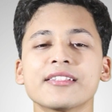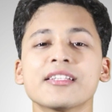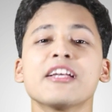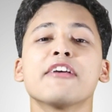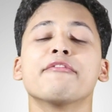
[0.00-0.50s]
is
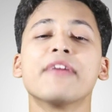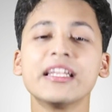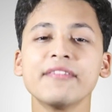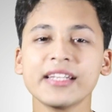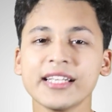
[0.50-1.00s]

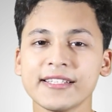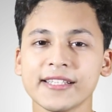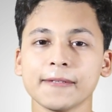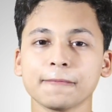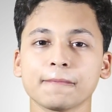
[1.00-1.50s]
very, very
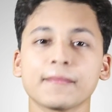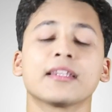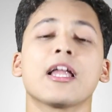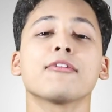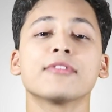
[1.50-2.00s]
easy.
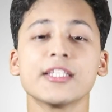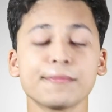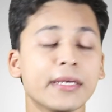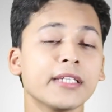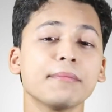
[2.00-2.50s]
Now this
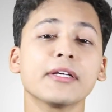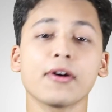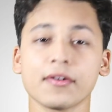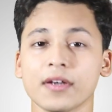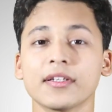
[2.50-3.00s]
may be
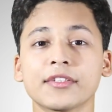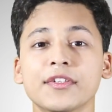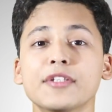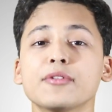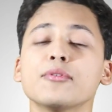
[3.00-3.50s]

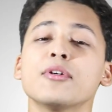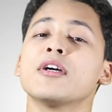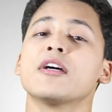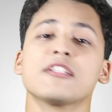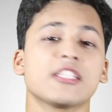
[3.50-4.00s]
contradictory to
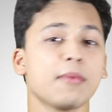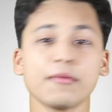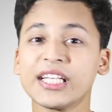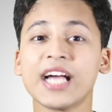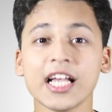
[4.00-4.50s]
some
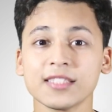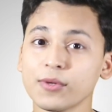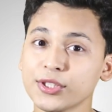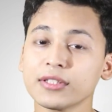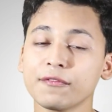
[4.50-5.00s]
of the guys
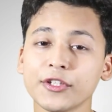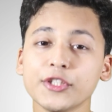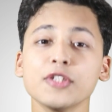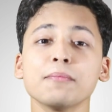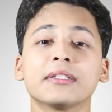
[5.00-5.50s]
watching the
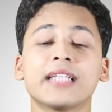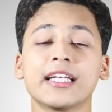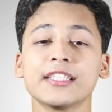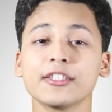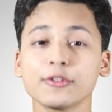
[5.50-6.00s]
video, but
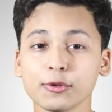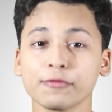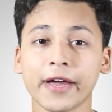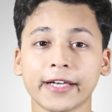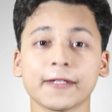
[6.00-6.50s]
that is the true
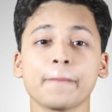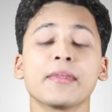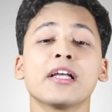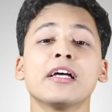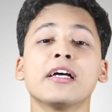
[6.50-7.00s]
fact.
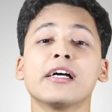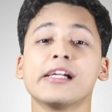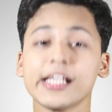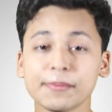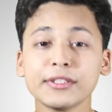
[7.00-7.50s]

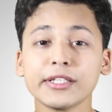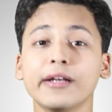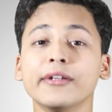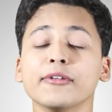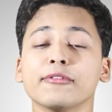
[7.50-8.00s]
Let me
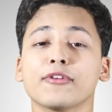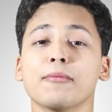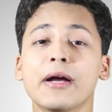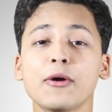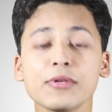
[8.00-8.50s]
tell you
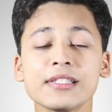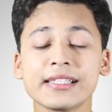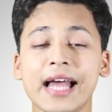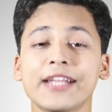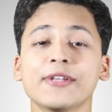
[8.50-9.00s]
from my own
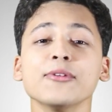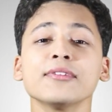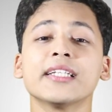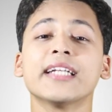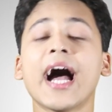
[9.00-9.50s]

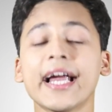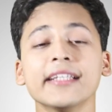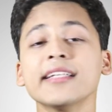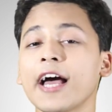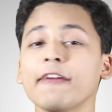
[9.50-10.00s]
scenario that I
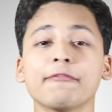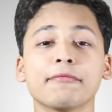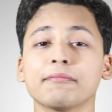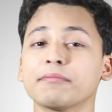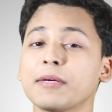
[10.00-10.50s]
didn't have
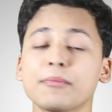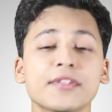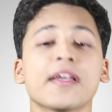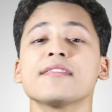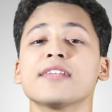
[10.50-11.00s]
computer
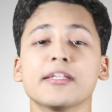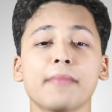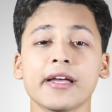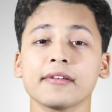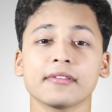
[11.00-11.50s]
science in
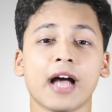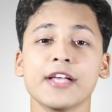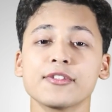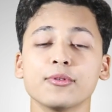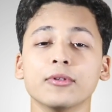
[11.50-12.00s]
my
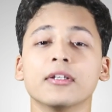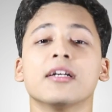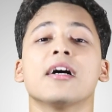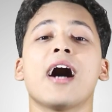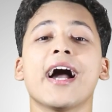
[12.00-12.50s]
high school.
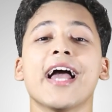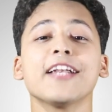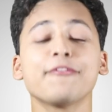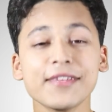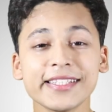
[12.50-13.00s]
I
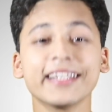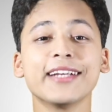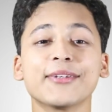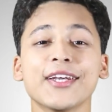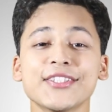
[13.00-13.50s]
had physical
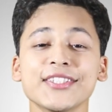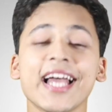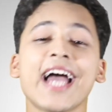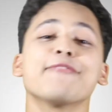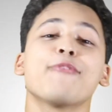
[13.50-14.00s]
education
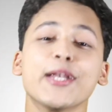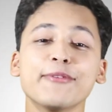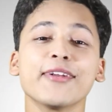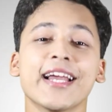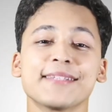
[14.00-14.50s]
and
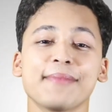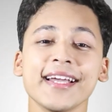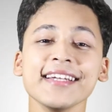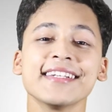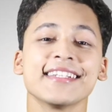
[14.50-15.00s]
volleyball as
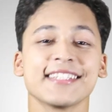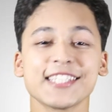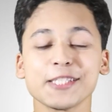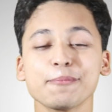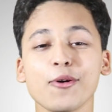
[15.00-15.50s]
my
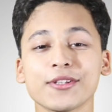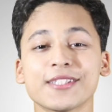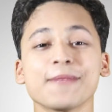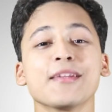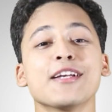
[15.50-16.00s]

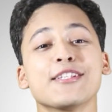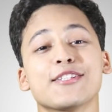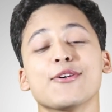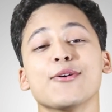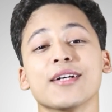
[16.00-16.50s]
sports.
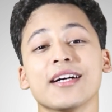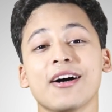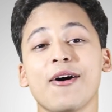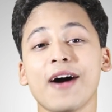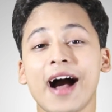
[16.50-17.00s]
So
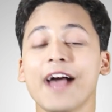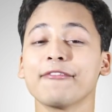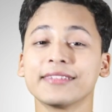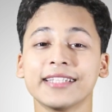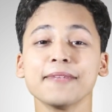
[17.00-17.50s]

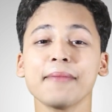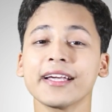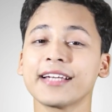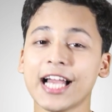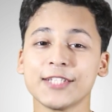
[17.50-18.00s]
I've done
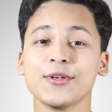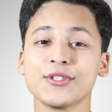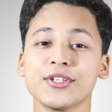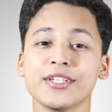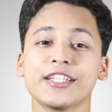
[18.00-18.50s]
my
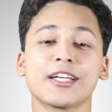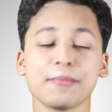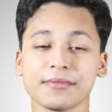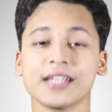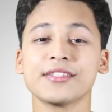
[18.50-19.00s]
graduation in
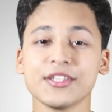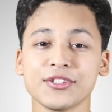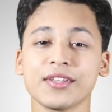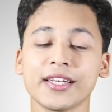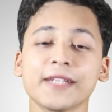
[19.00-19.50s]
computer science
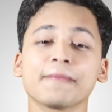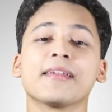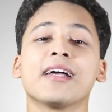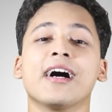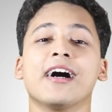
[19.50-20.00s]
engineering.
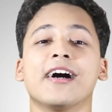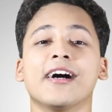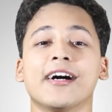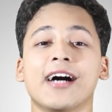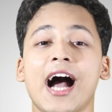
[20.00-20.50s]

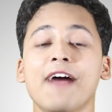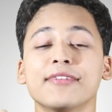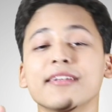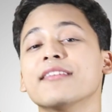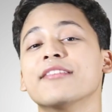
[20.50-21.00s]
I've
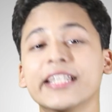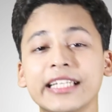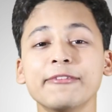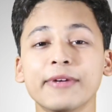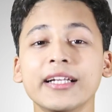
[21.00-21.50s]
done
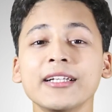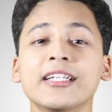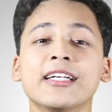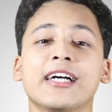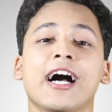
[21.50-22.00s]
really
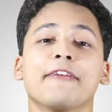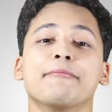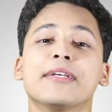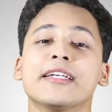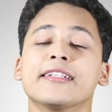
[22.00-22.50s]

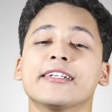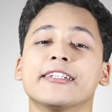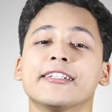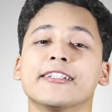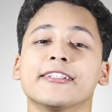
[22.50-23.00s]

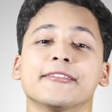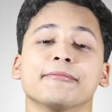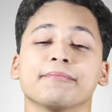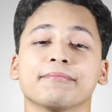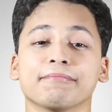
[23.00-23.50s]
well.